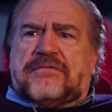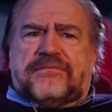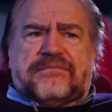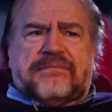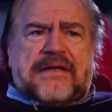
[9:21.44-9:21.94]
of
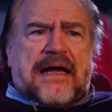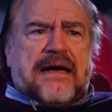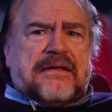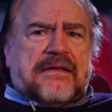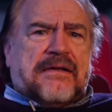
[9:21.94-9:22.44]

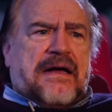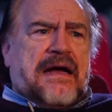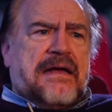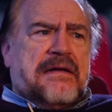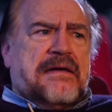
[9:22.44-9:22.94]
character that
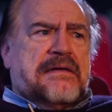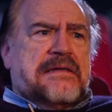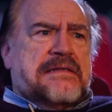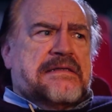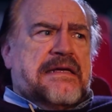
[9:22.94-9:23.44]
I
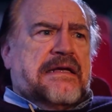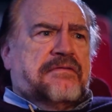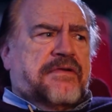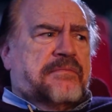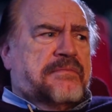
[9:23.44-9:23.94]
had
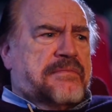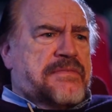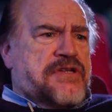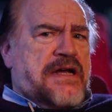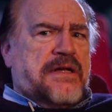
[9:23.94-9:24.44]
taken from
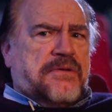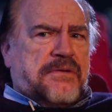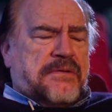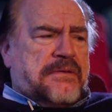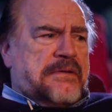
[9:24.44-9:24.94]

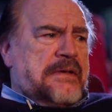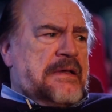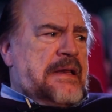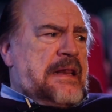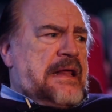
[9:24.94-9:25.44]
childhood,
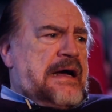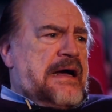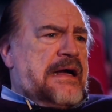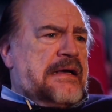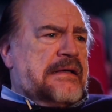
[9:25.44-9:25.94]

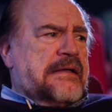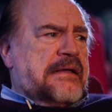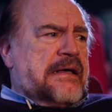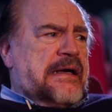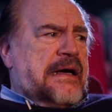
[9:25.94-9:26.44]

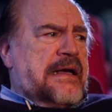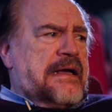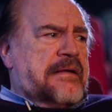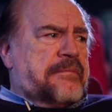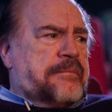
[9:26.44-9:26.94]
and
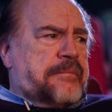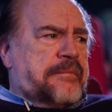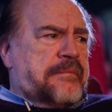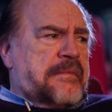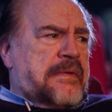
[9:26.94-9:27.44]
I
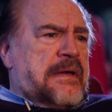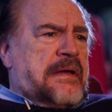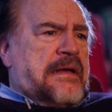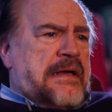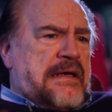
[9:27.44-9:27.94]

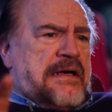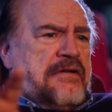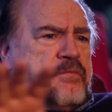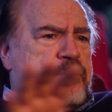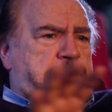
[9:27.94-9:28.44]

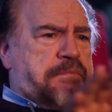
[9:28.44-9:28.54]
kind of